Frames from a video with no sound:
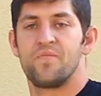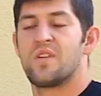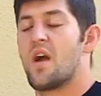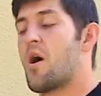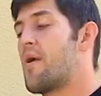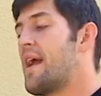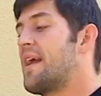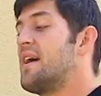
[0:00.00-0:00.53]

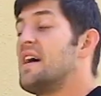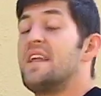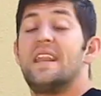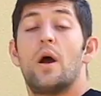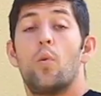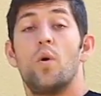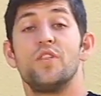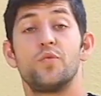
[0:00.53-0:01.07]
Alright,
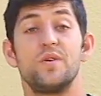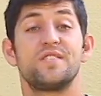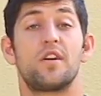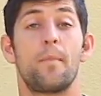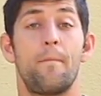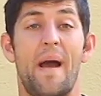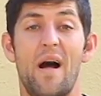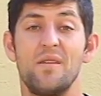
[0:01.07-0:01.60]
now once we
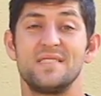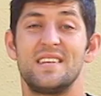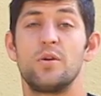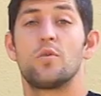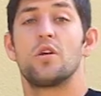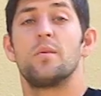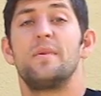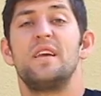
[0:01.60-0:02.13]
start balancing,
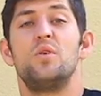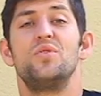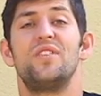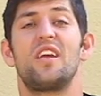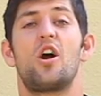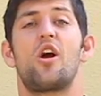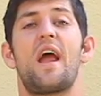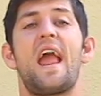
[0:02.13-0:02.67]
we're going to be
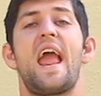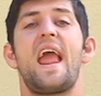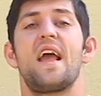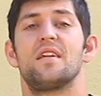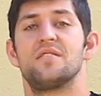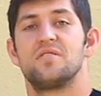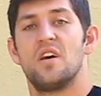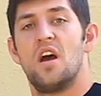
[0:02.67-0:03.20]
using our
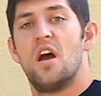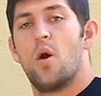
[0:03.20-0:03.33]
hands.